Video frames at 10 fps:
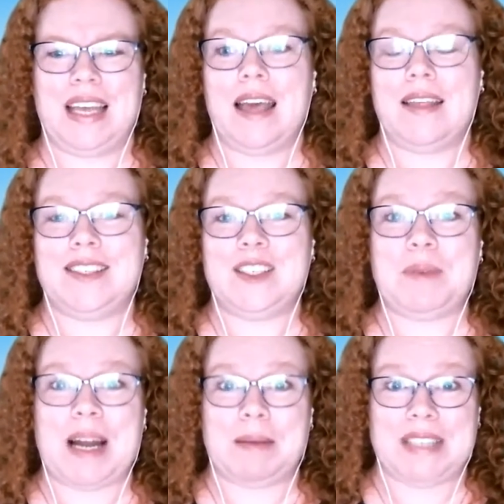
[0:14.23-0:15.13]
This has been
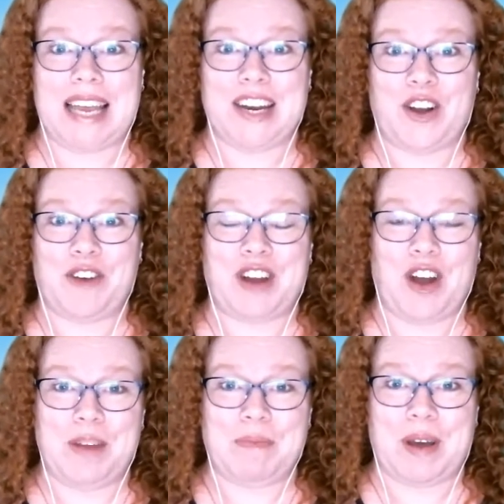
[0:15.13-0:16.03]
updated
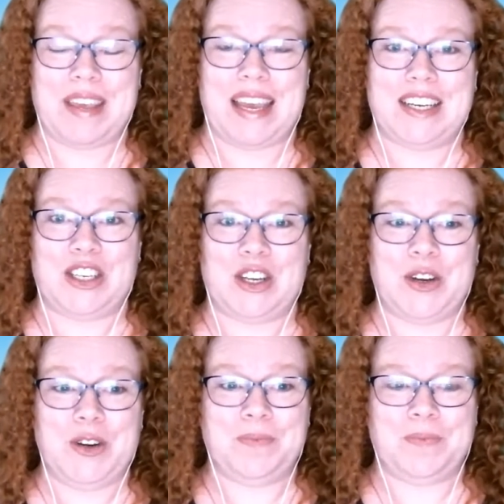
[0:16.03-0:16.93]
overnight by the ATO.
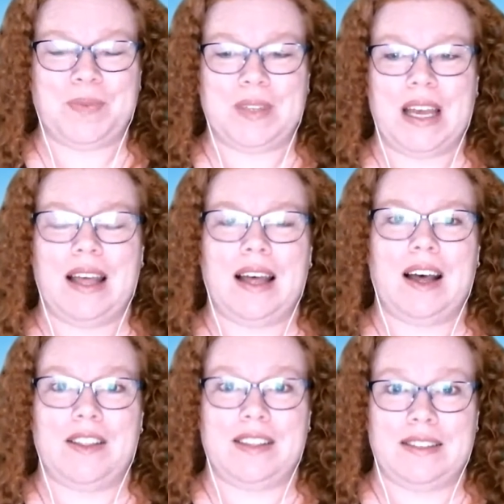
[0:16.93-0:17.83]

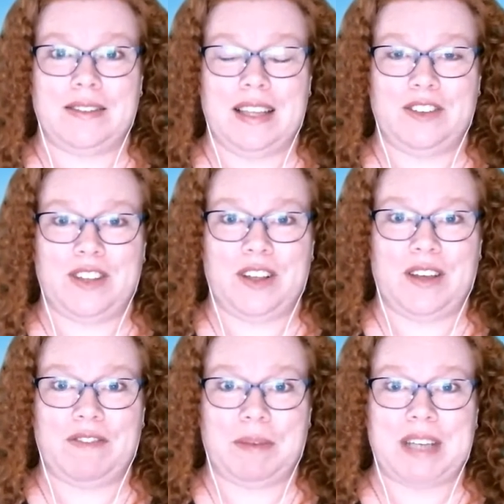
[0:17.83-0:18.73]
So they've
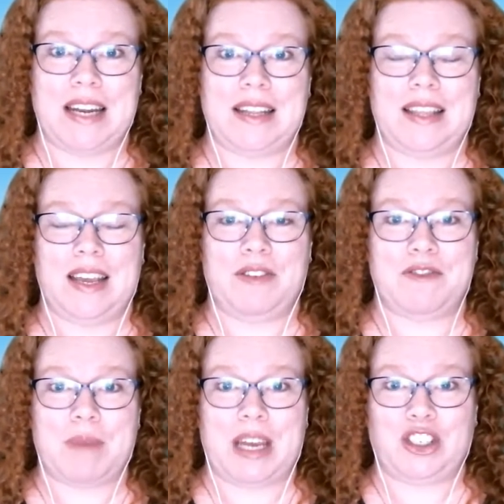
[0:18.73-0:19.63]
updated their
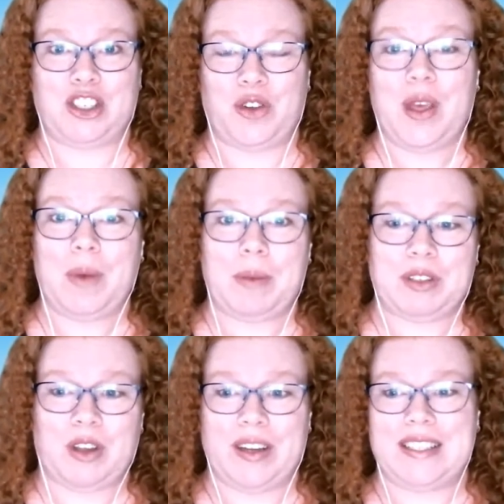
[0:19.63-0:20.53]
information on their
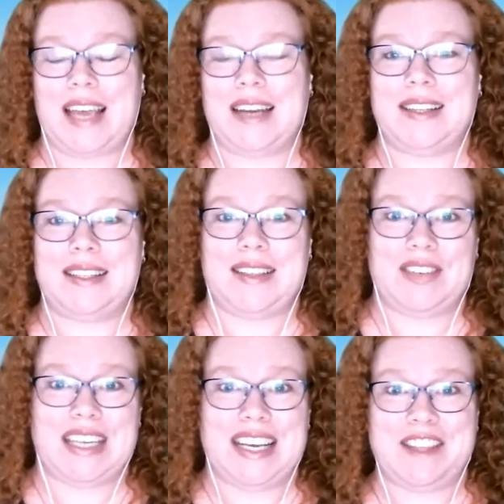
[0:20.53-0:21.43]
website dated the
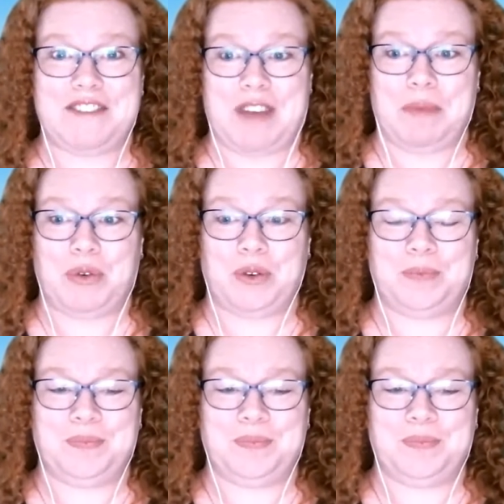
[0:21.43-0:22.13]
17th of April.